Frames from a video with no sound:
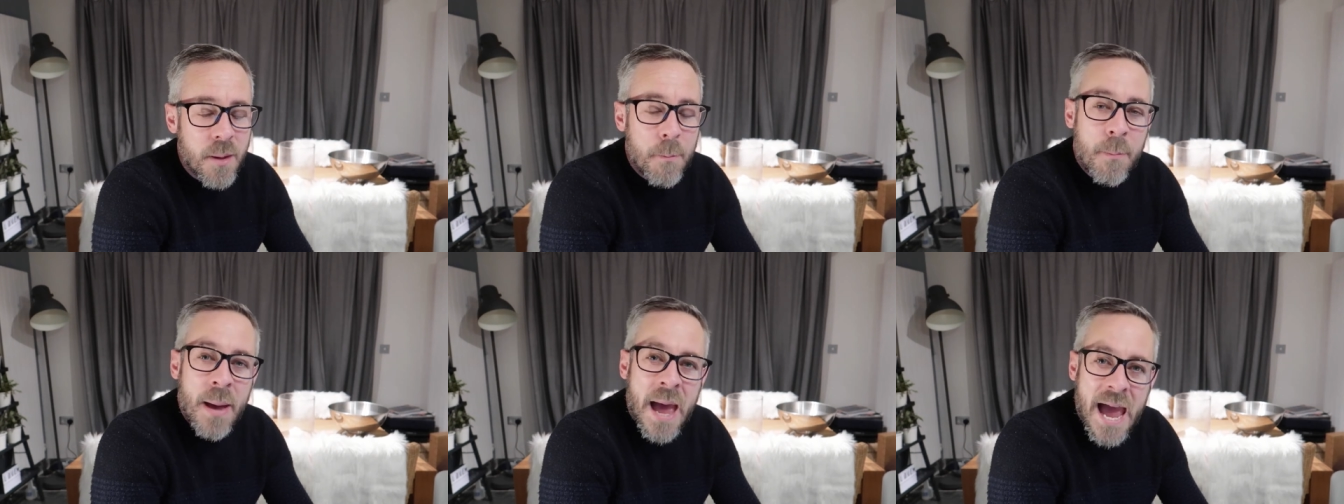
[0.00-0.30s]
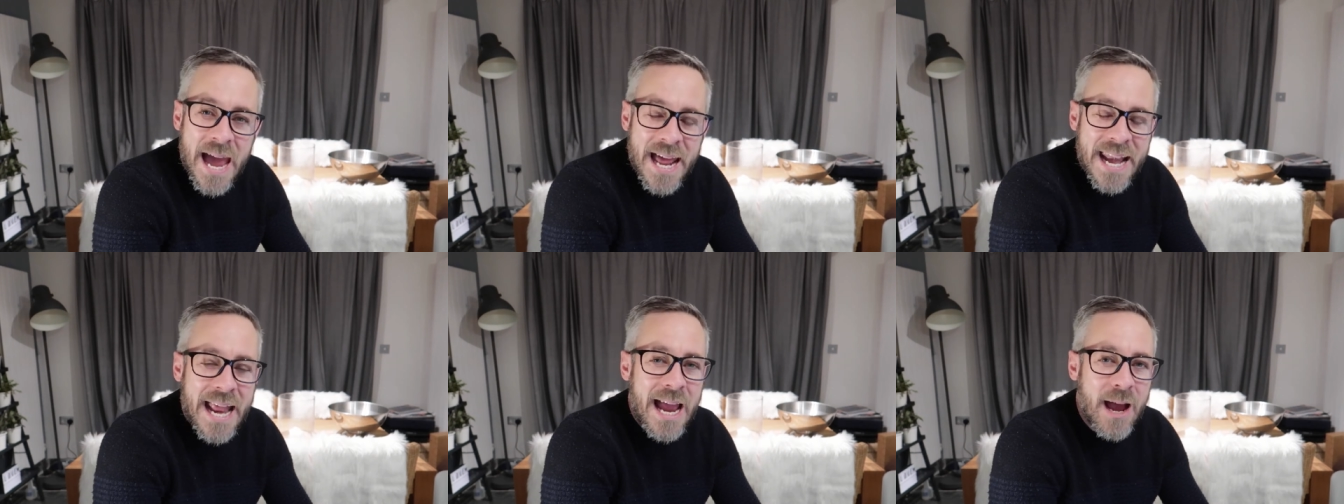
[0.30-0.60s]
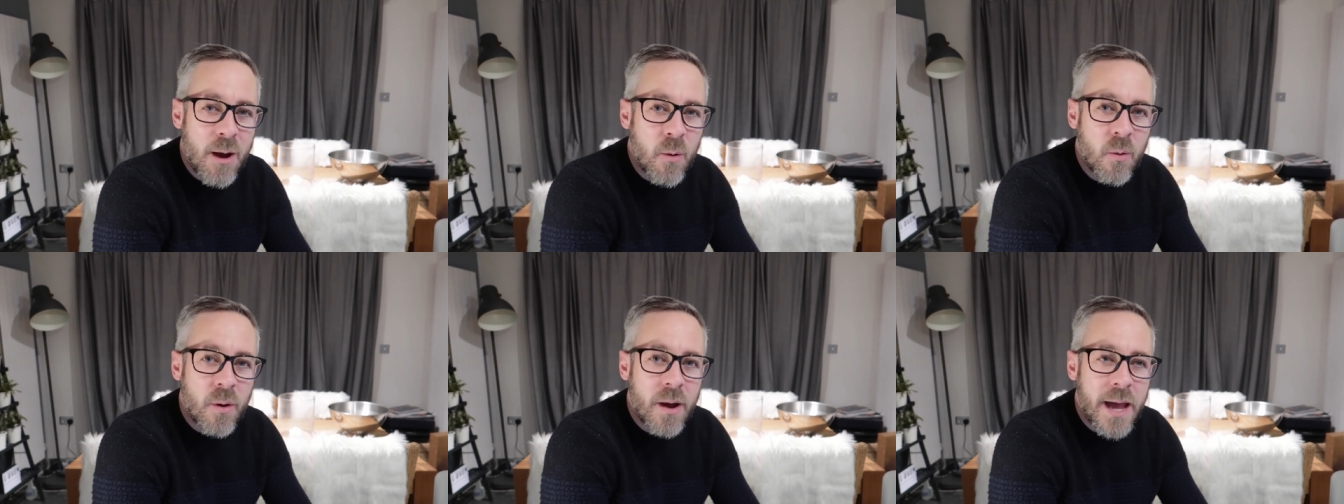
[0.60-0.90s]
pan
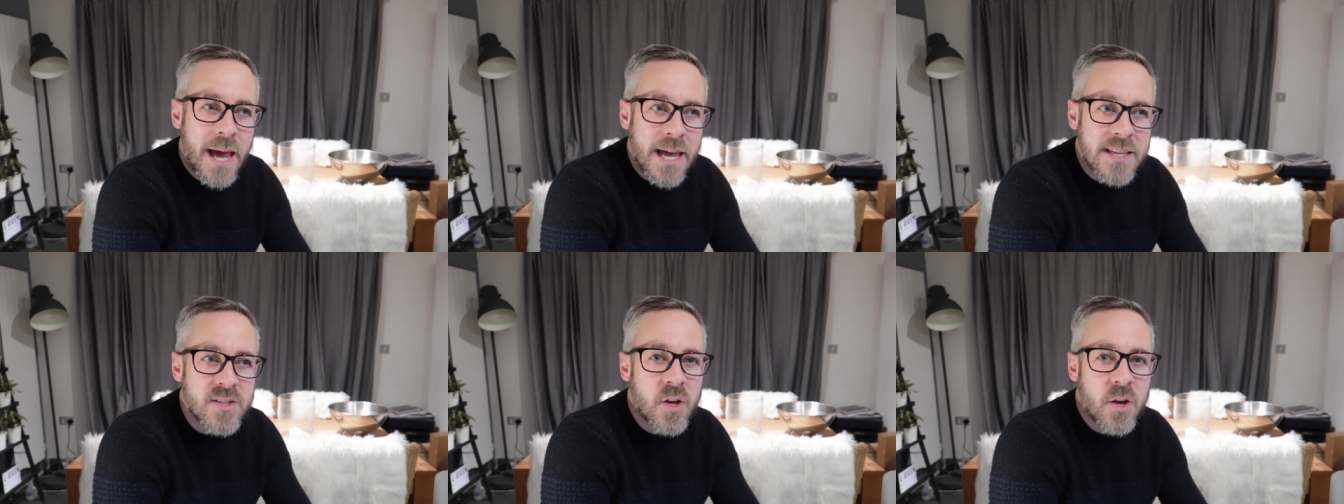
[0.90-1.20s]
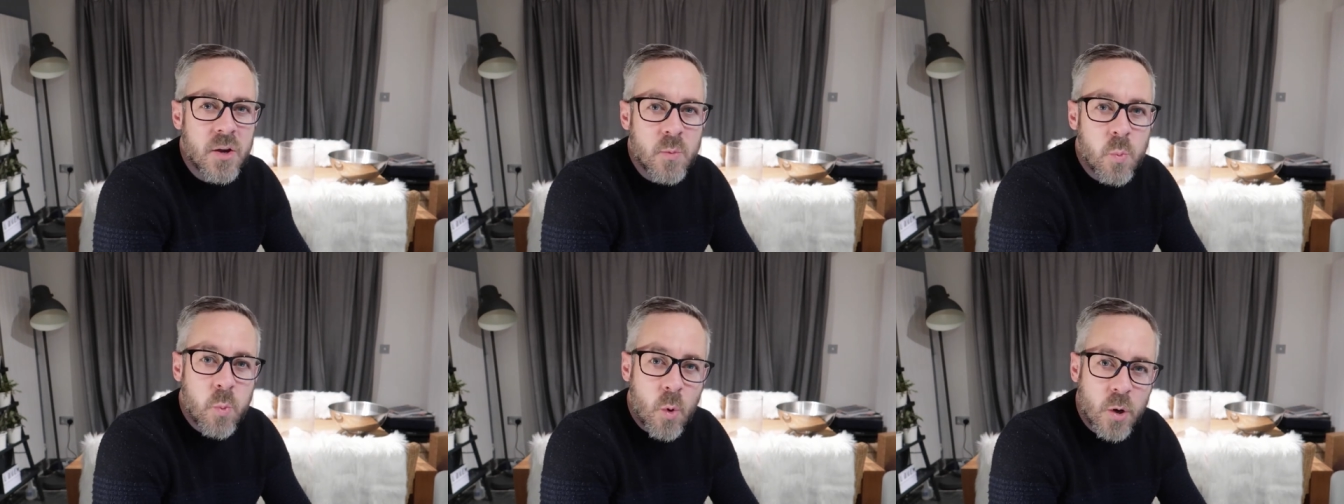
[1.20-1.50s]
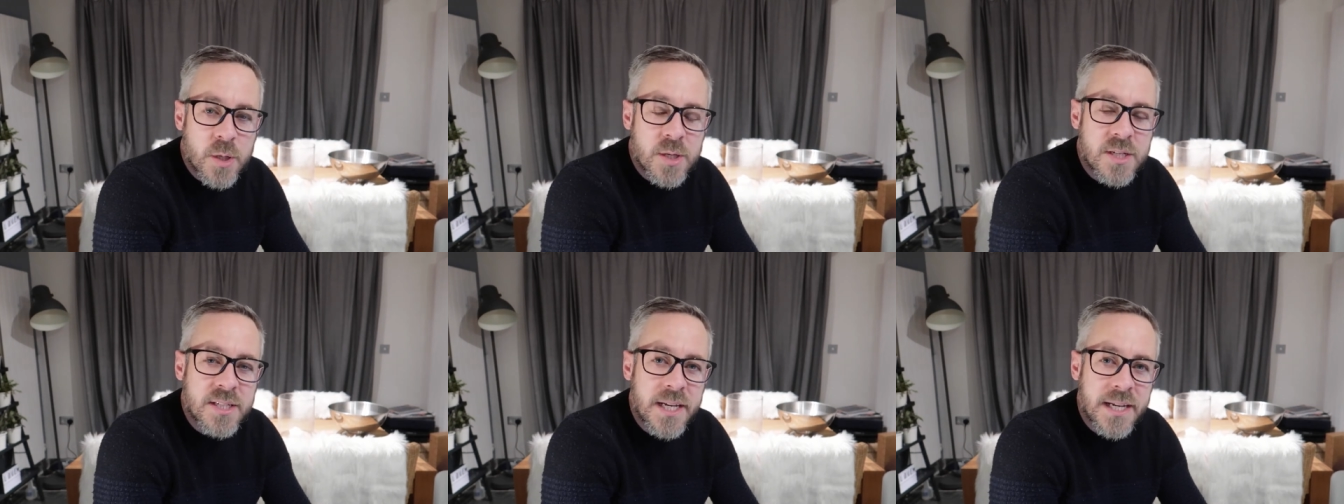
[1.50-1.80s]
out as I'd
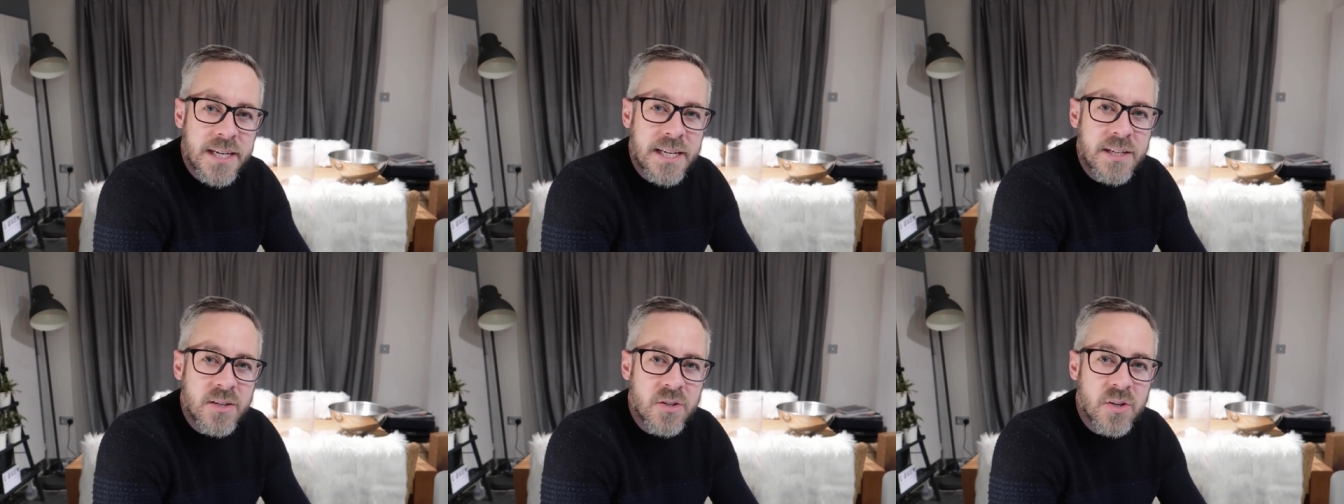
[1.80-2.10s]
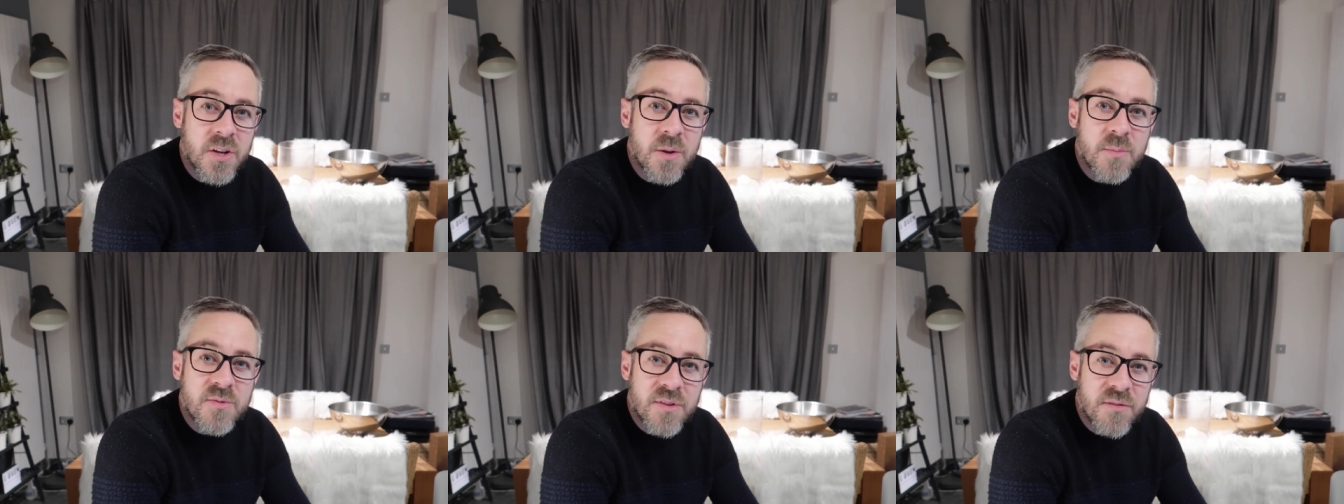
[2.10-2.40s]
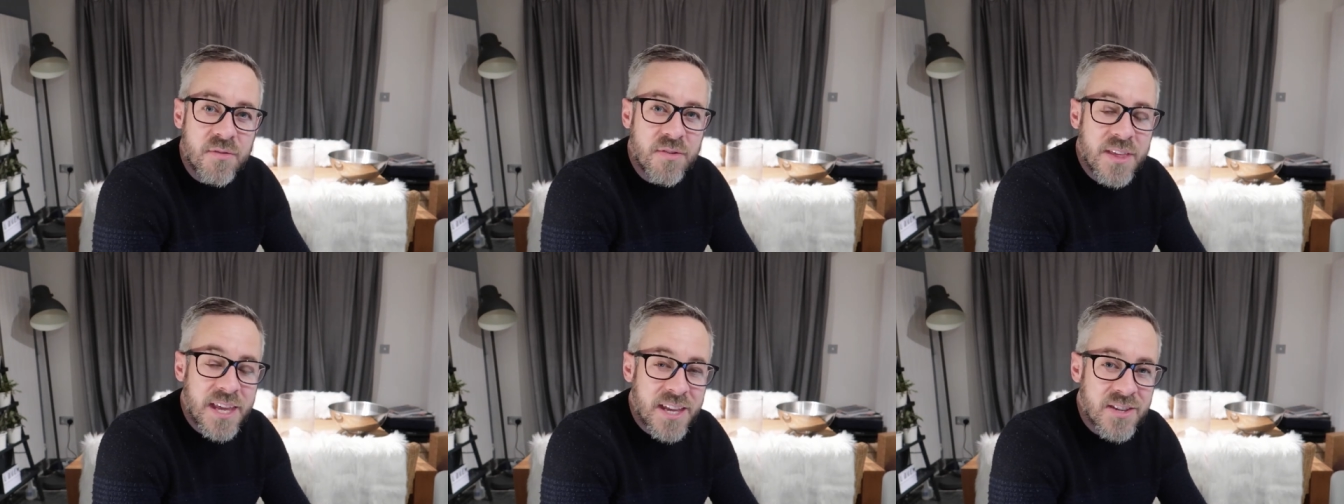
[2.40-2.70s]
wanted in terms
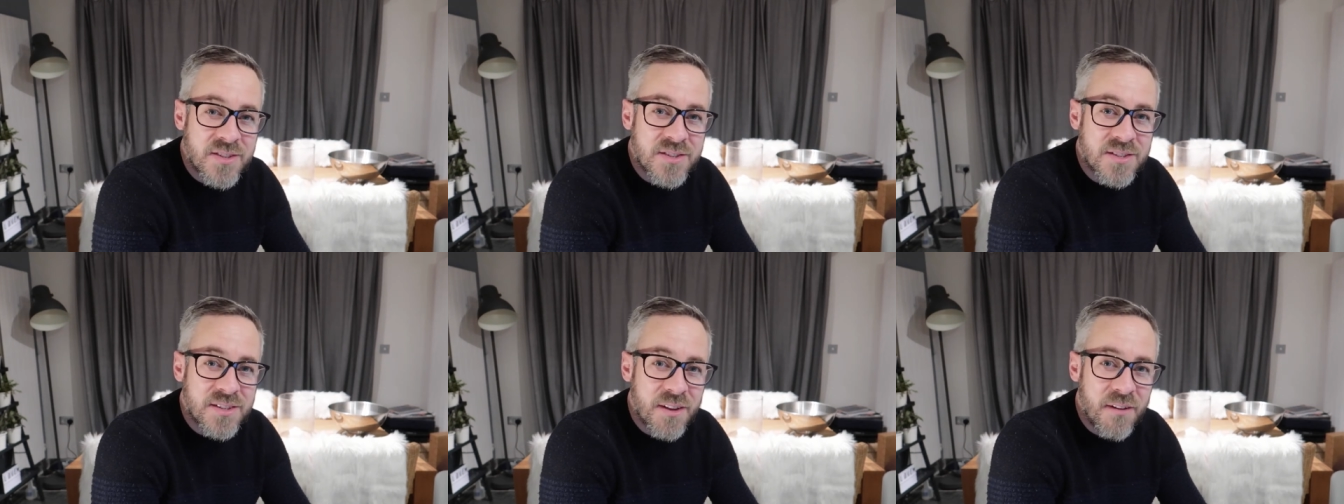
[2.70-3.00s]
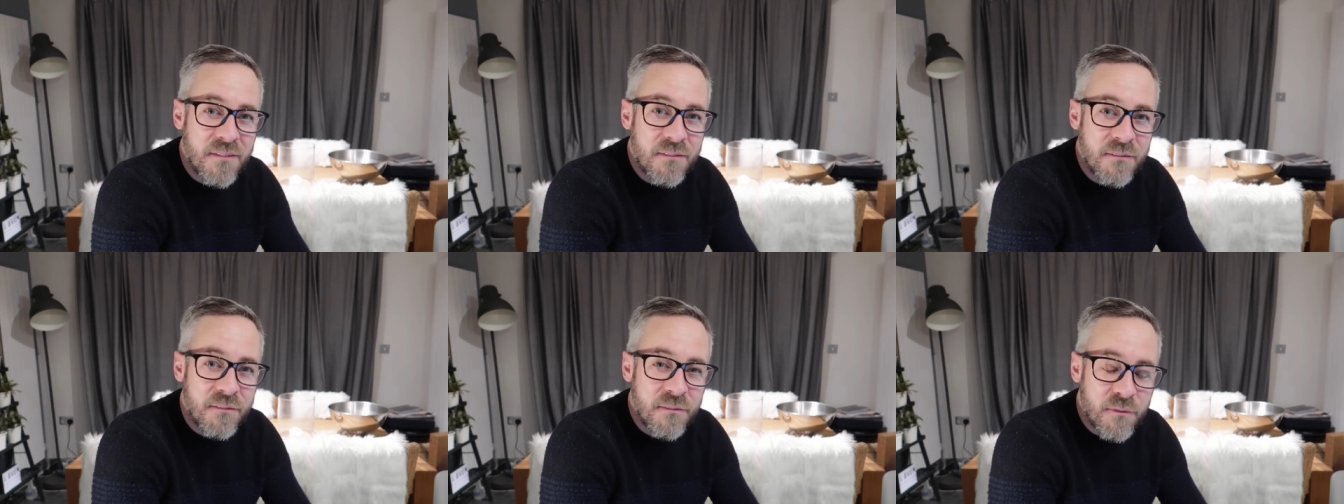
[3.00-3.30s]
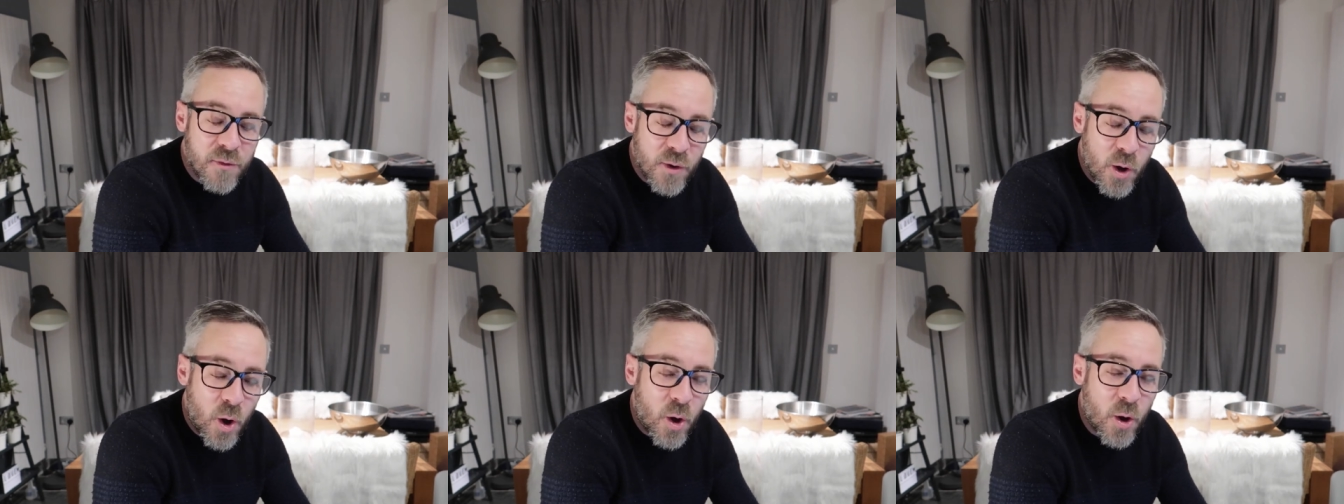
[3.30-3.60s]
of this
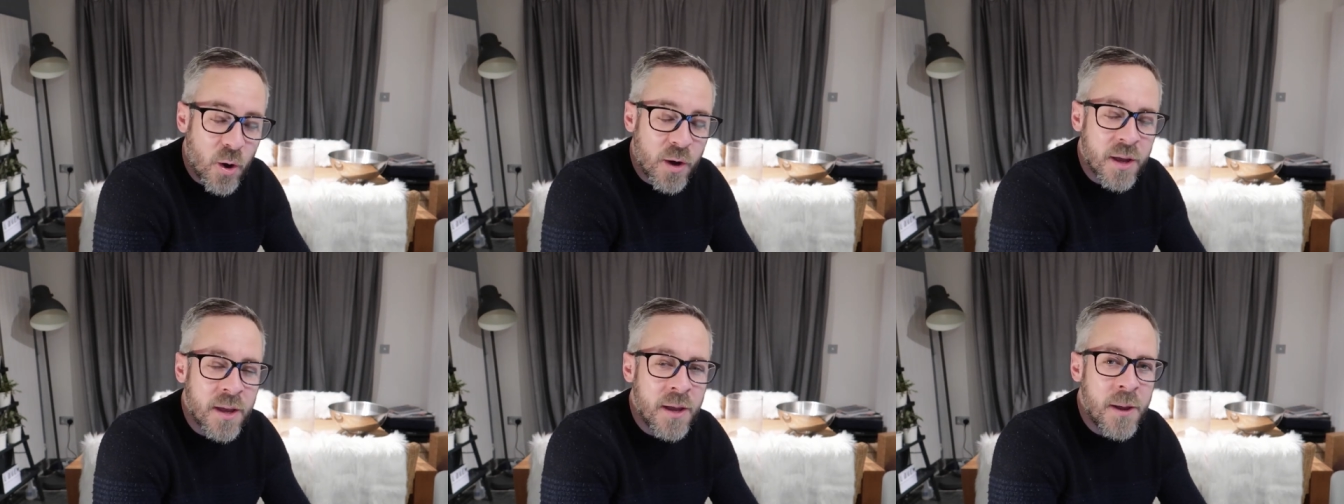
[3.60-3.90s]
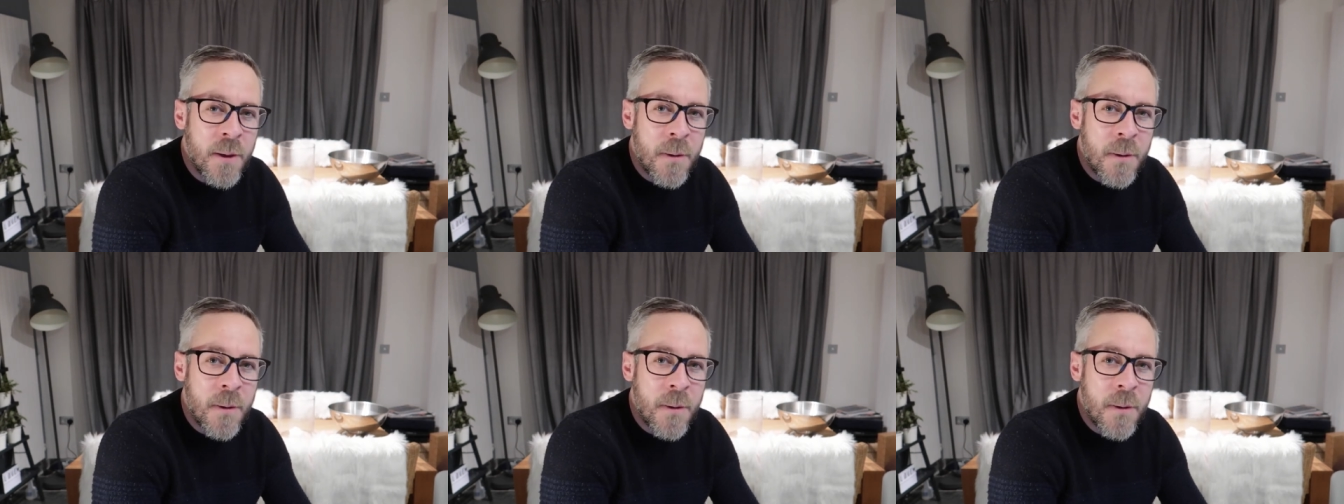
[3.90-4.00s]
vlog.